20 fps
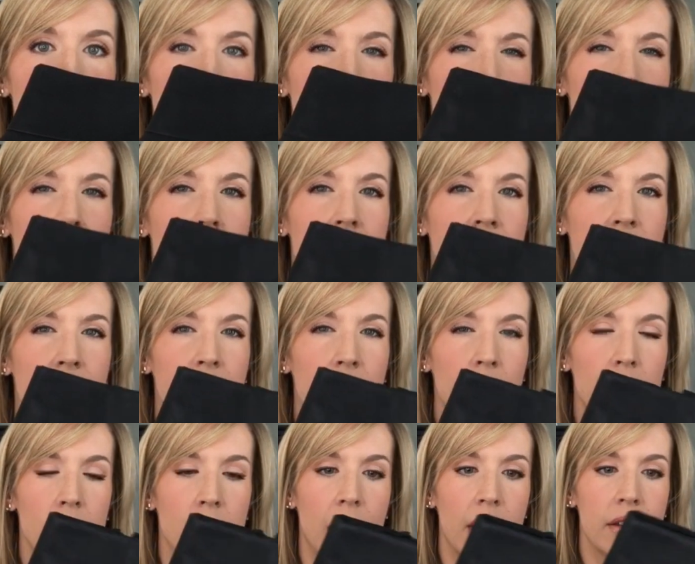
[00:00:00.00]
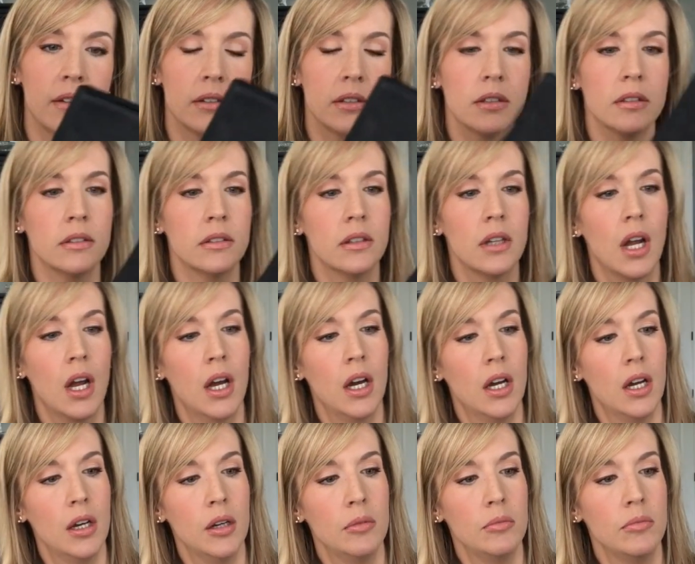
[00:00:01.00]
maybe a faux leather.
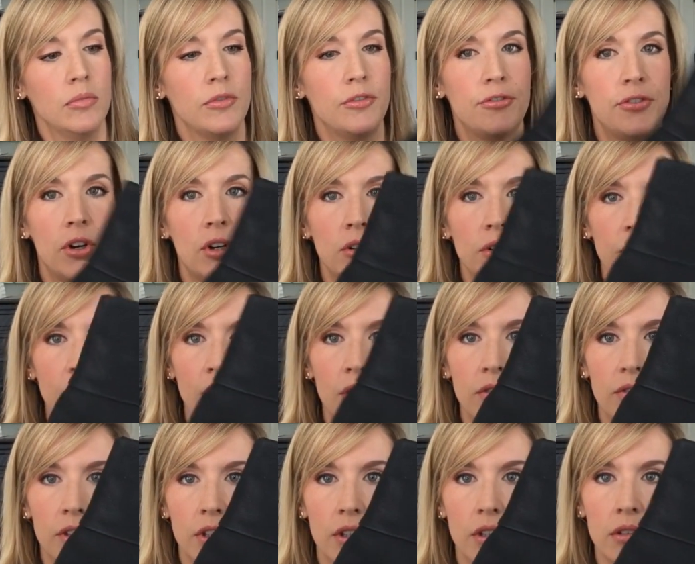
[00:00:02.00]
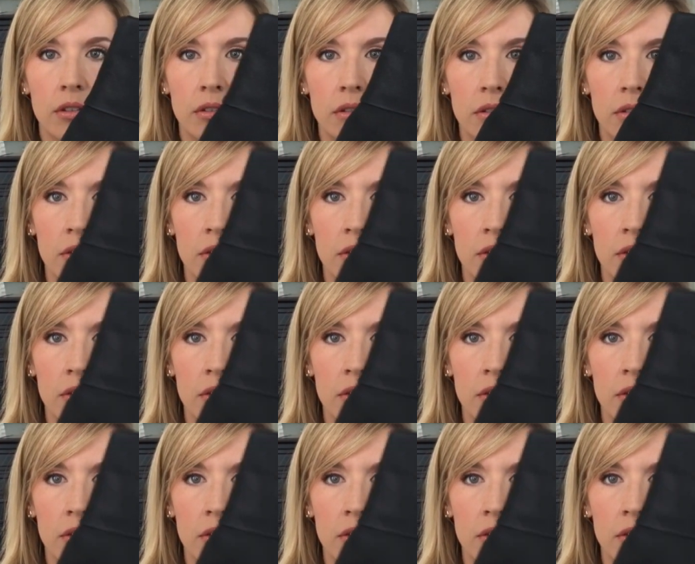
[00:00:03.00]
Um, fold over